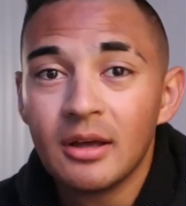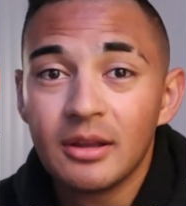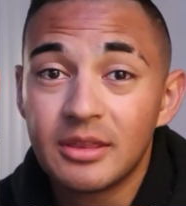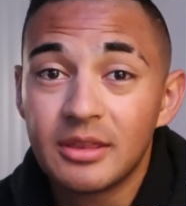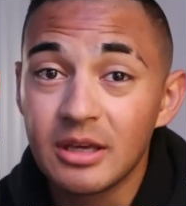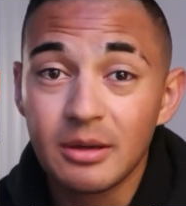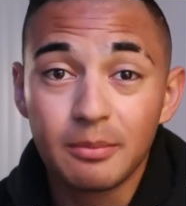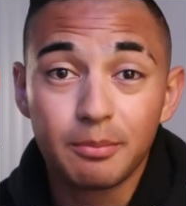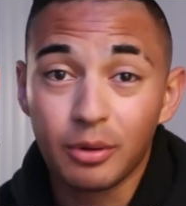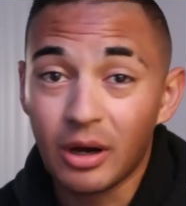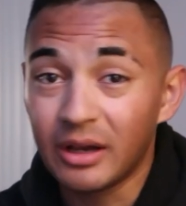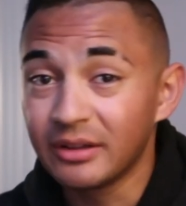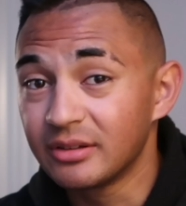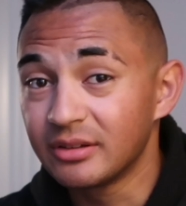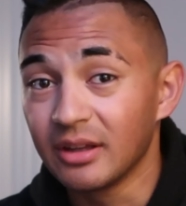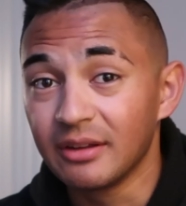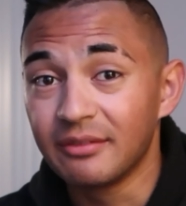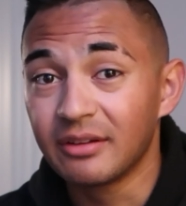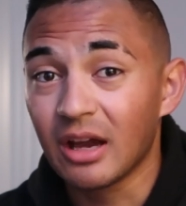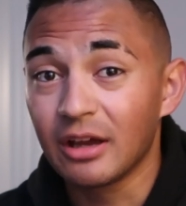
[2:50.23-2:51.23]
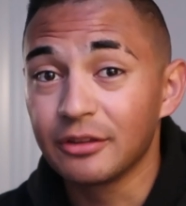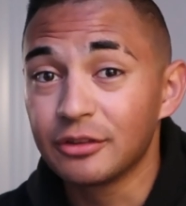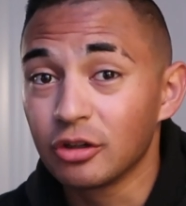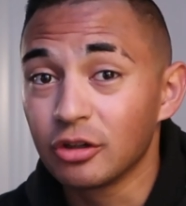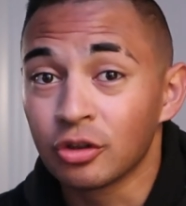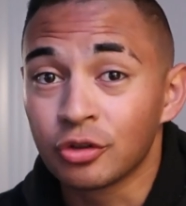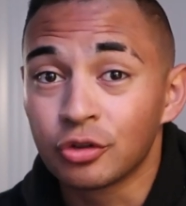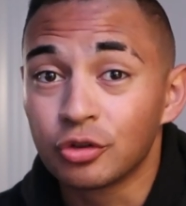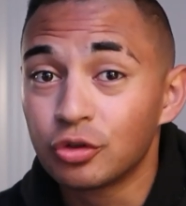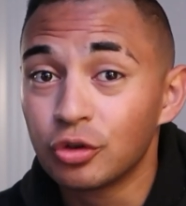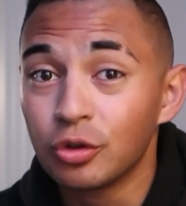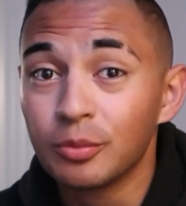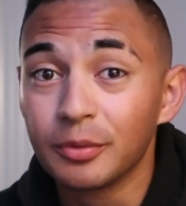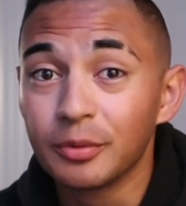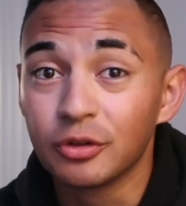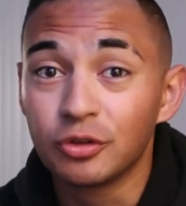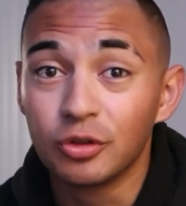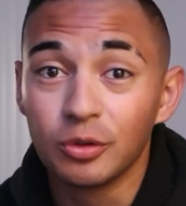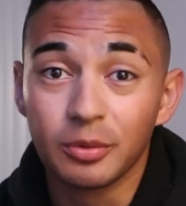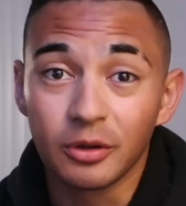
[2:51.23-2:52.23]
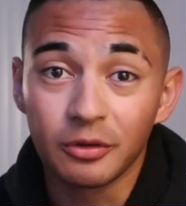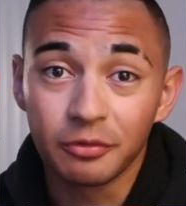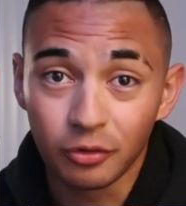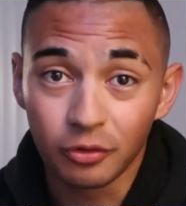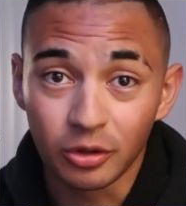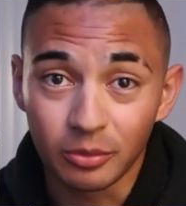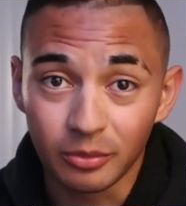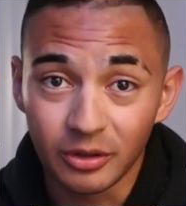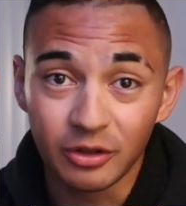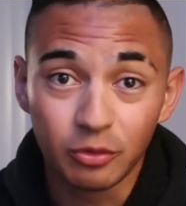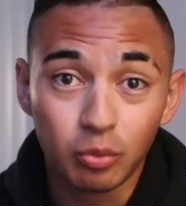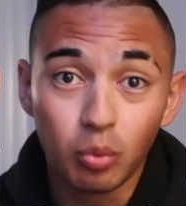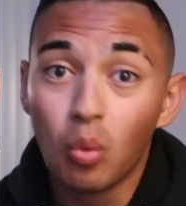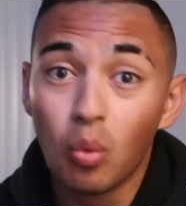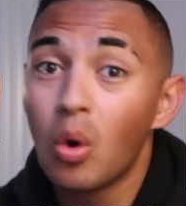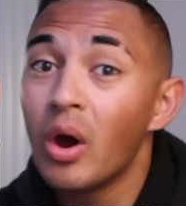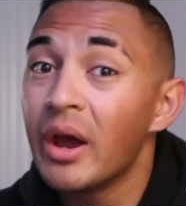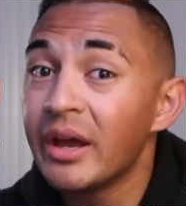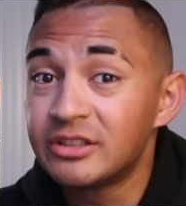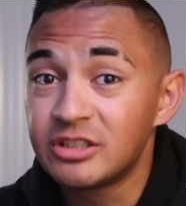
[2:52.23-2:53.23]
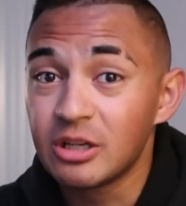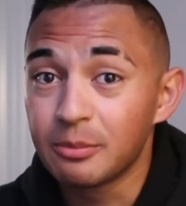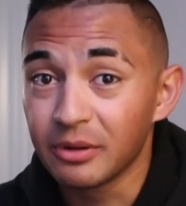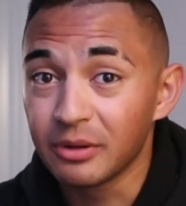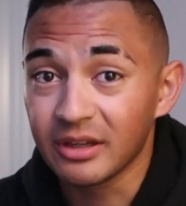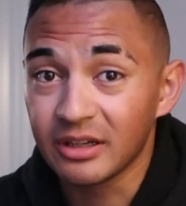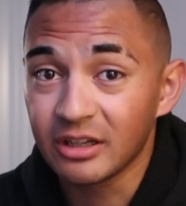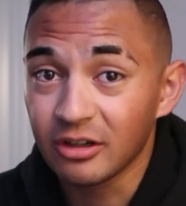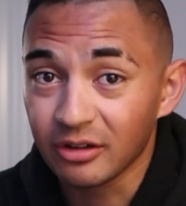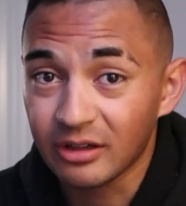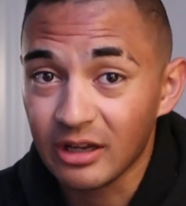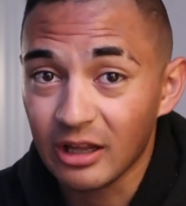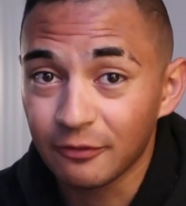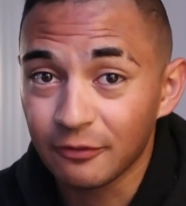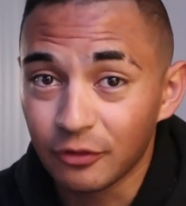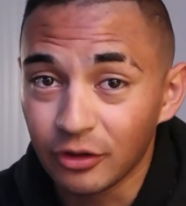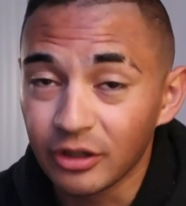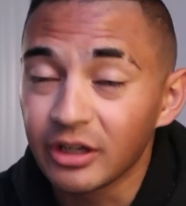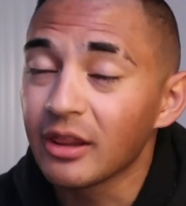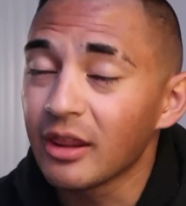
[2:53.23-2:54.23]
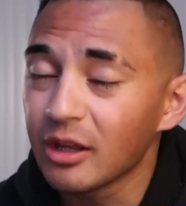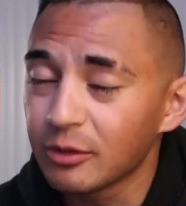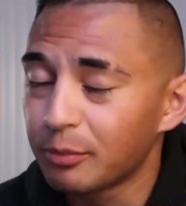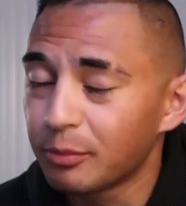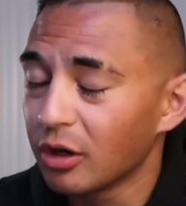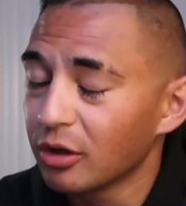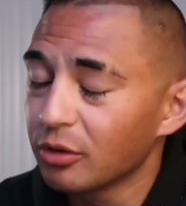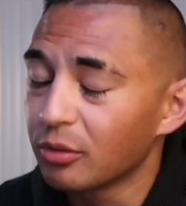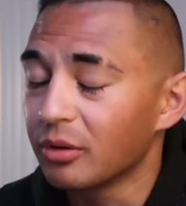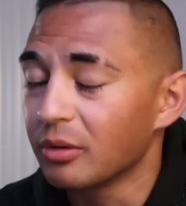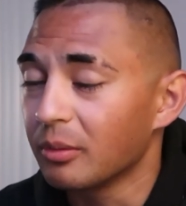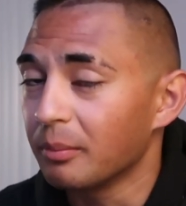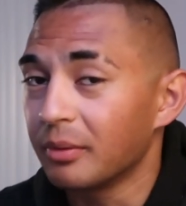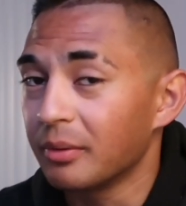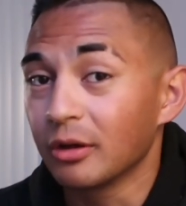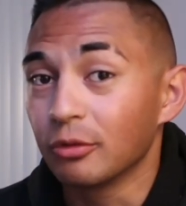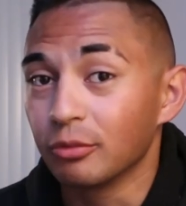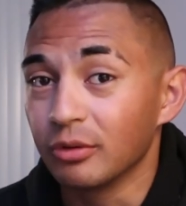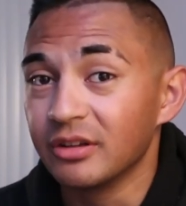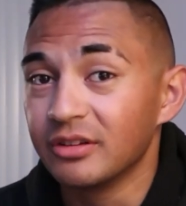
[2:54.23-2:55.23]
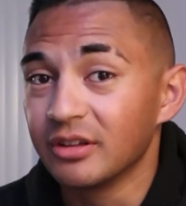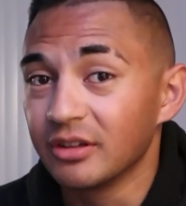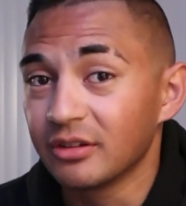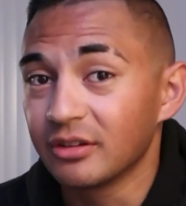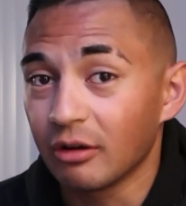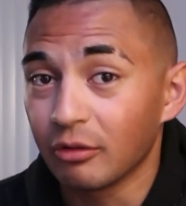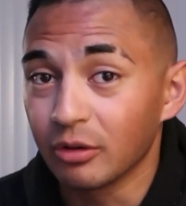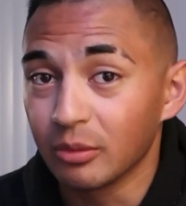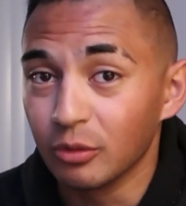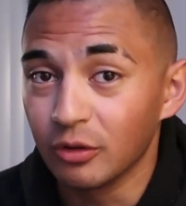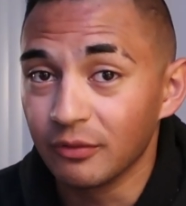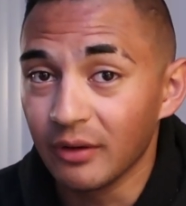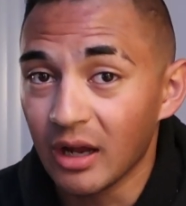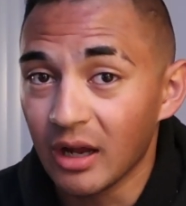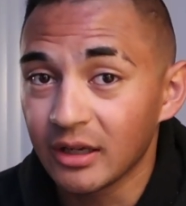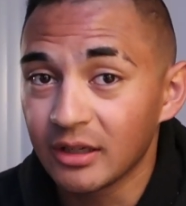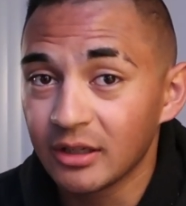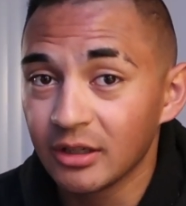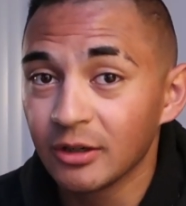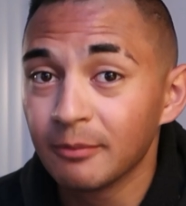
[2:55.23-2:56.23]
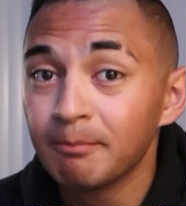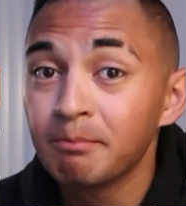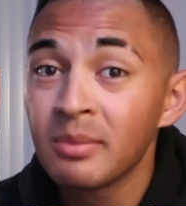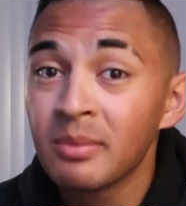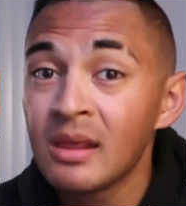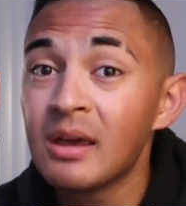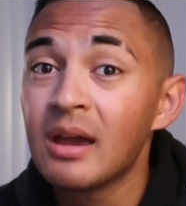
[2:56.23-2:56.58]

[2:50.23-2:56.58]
The price of living out there is super, super affordable. It's way cheaper than here in California, and that's probably one of the big reasons I want to move out of here.